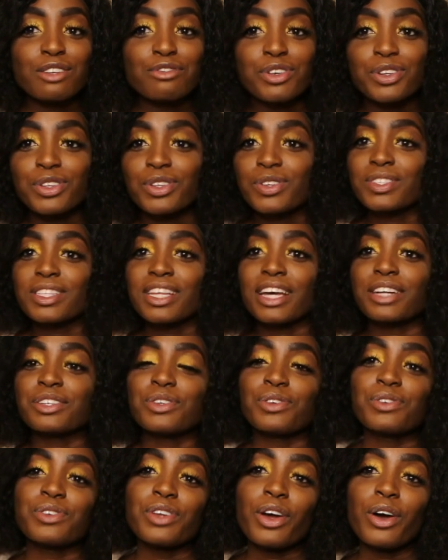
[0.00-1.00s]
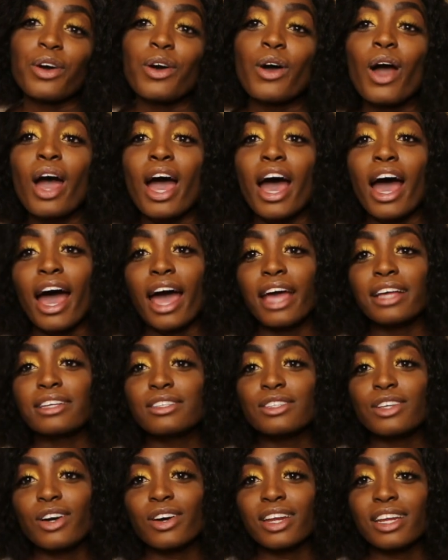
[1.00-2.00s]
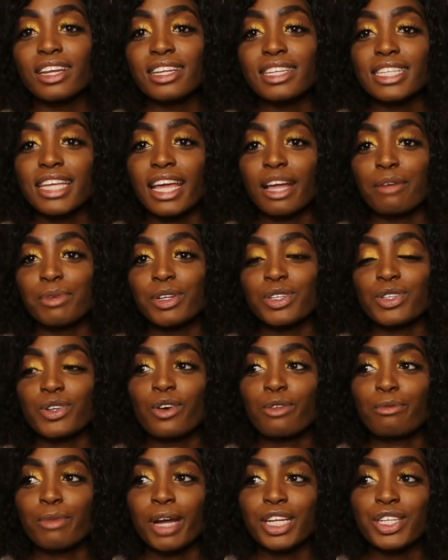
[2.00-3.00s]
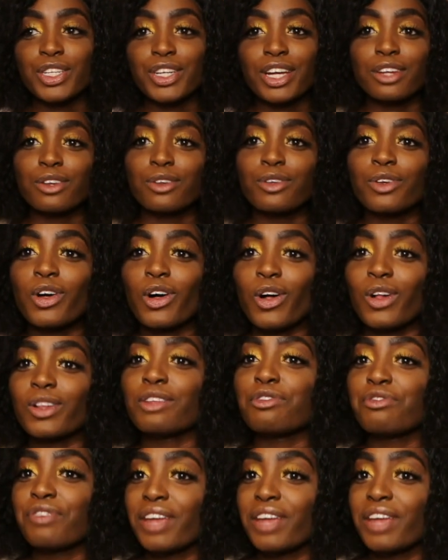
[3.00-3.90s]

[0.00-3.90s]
For those that don't know, I started a segment on my channel called